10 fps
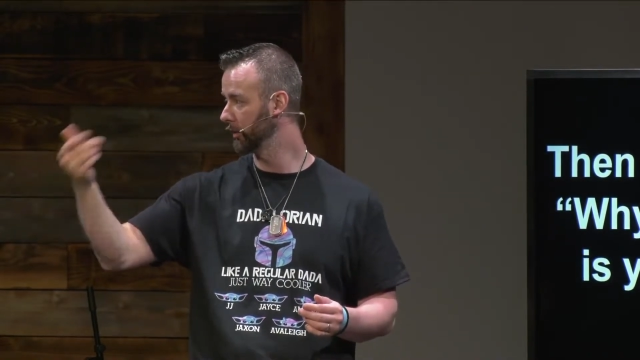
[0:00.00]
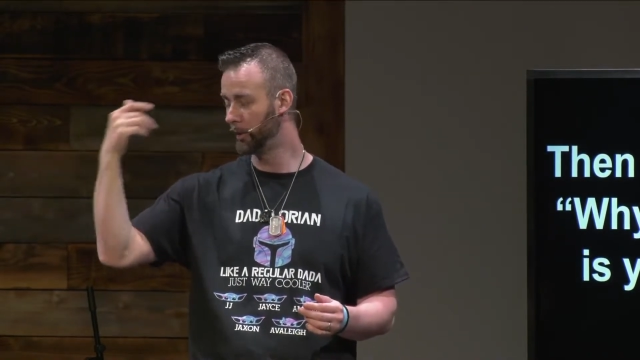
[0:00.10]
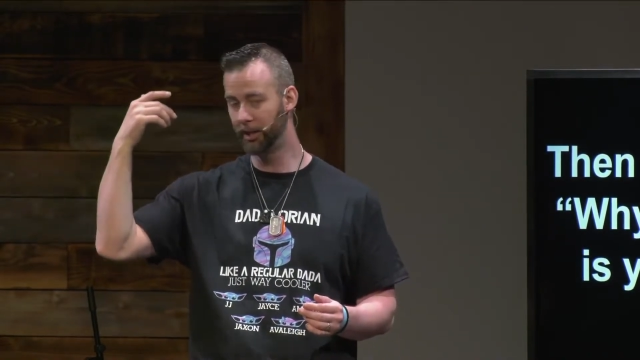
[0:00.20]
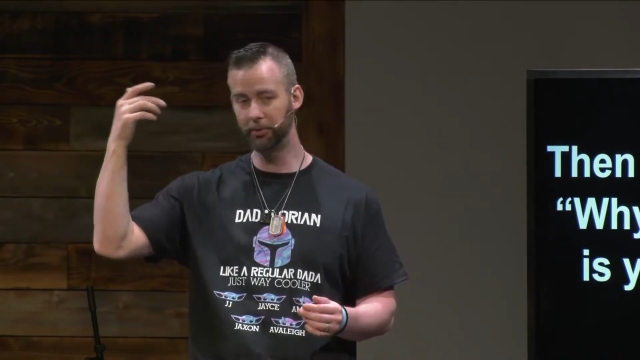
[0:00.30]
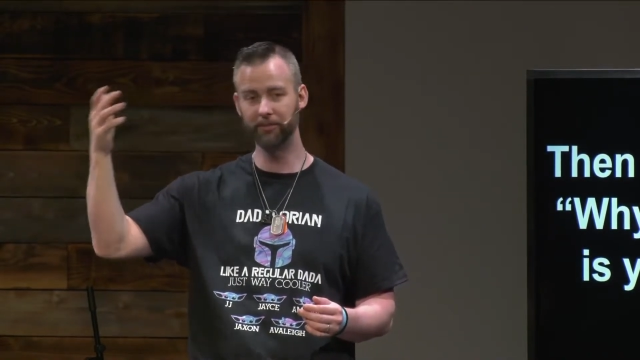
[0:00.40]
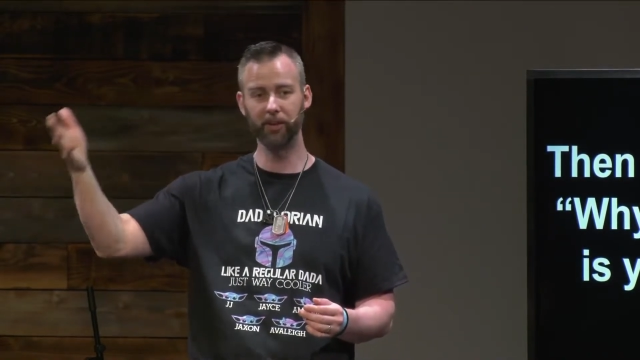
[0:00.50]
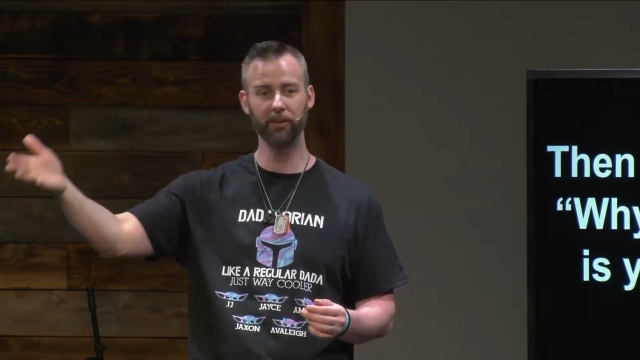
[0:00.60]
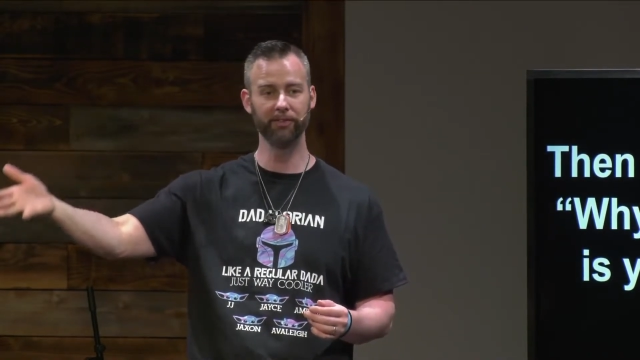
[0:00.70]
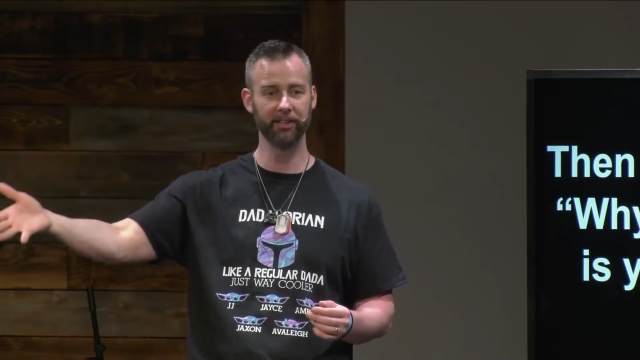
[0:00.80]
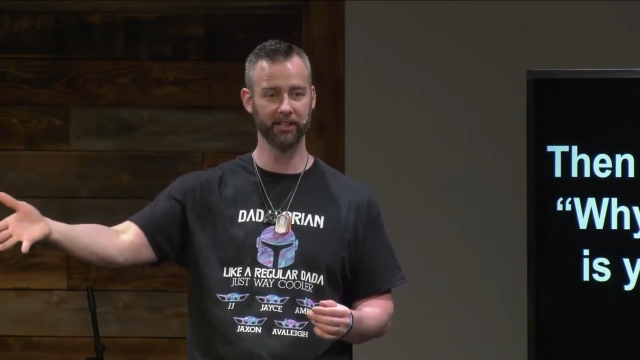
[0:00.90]
Why are we
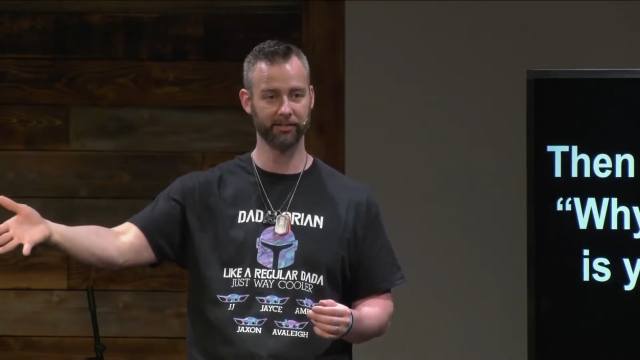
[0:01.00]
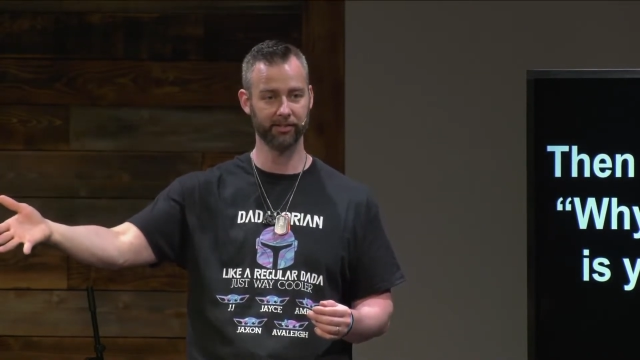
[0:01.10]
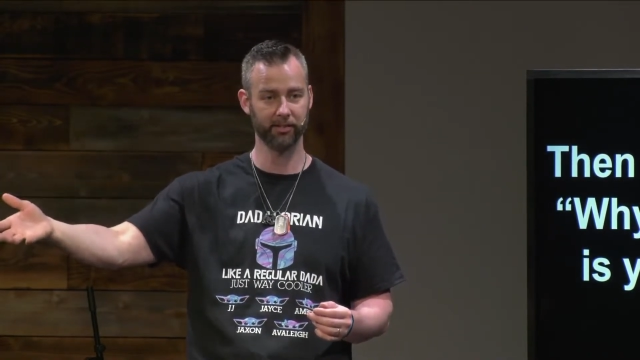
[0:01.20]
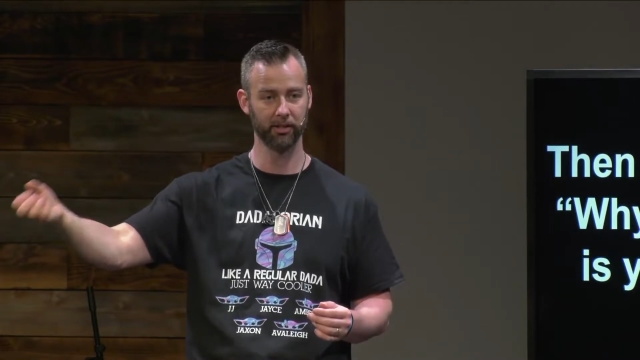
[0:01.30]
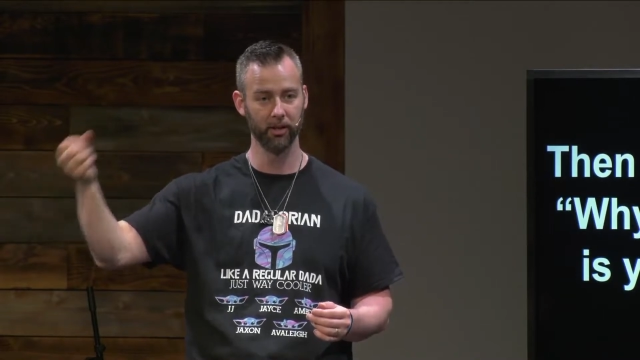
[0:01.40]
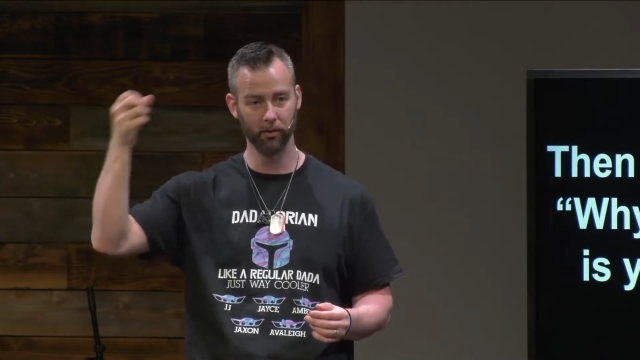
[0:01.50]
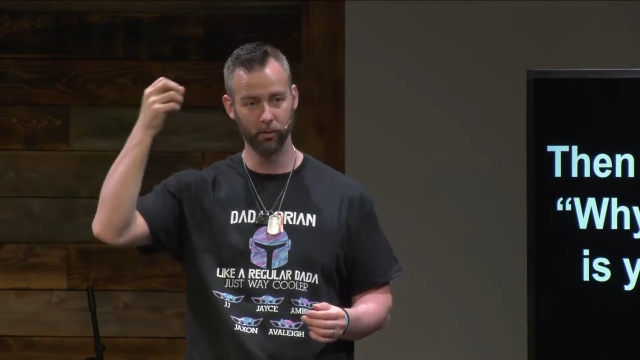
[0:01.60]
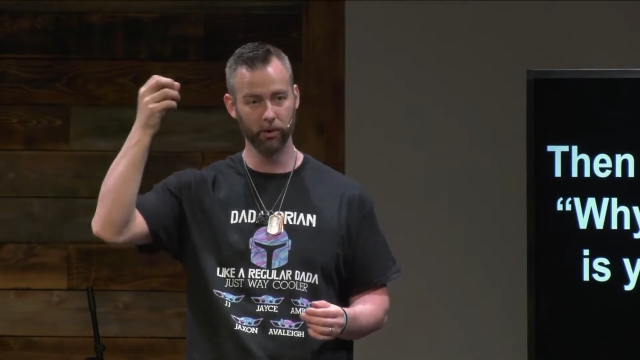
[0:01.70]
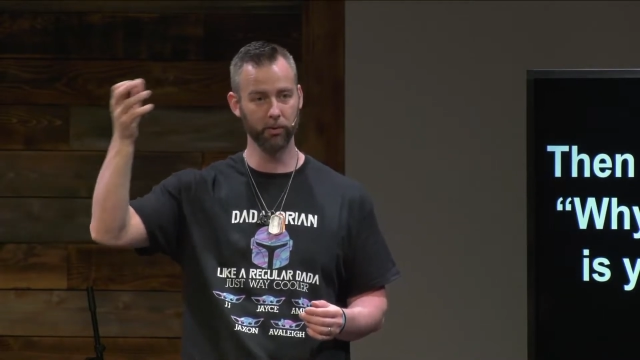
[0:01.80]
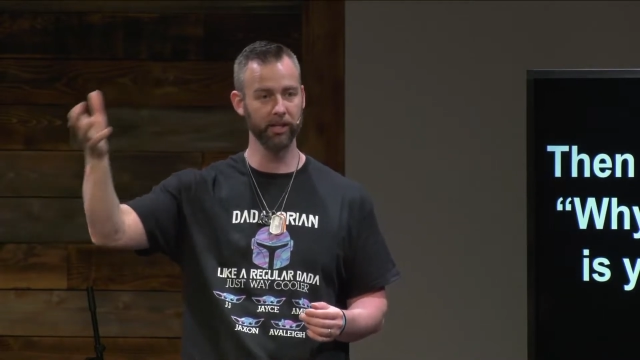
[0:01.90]
involved in this?
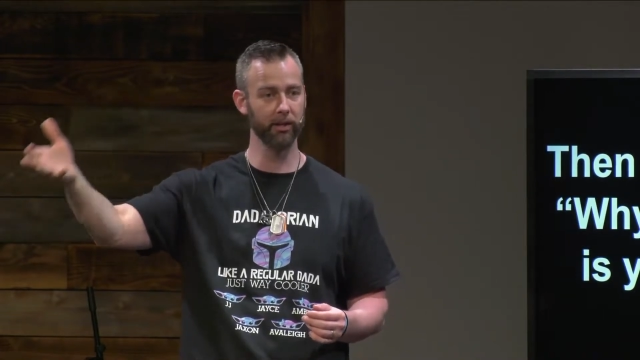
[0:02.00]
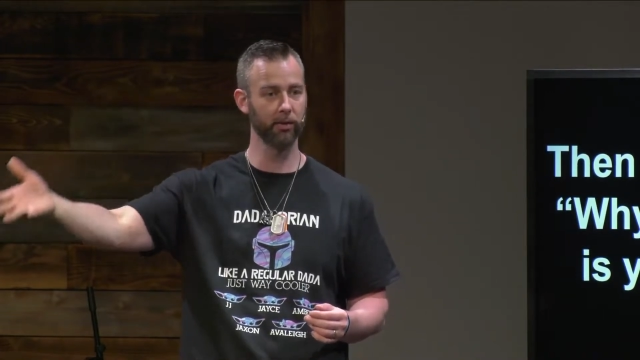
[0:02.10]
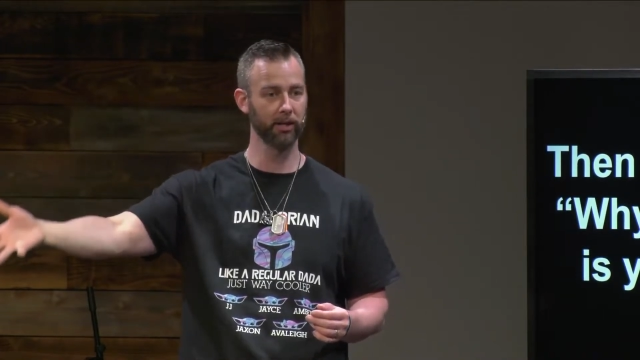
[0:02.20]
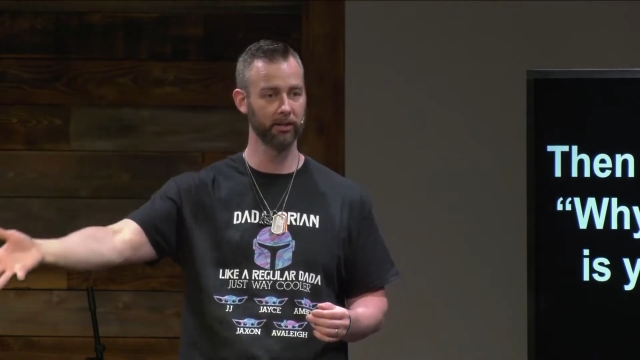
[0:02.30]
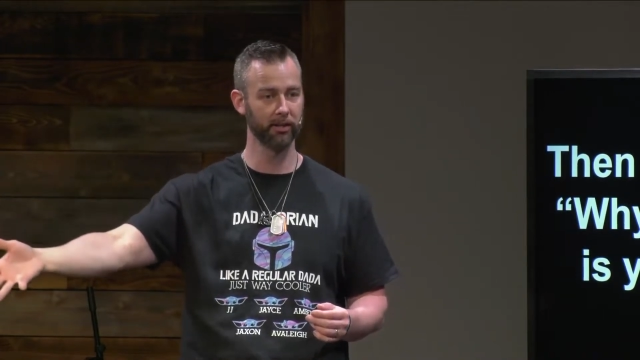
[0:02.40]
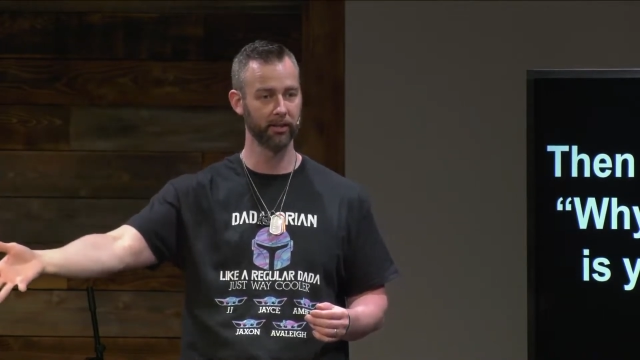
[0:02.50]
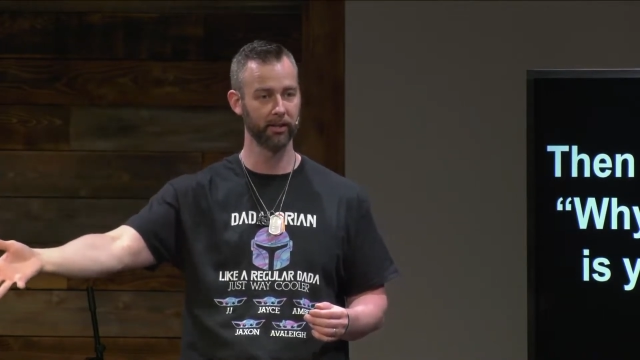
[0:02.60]
What are we doing?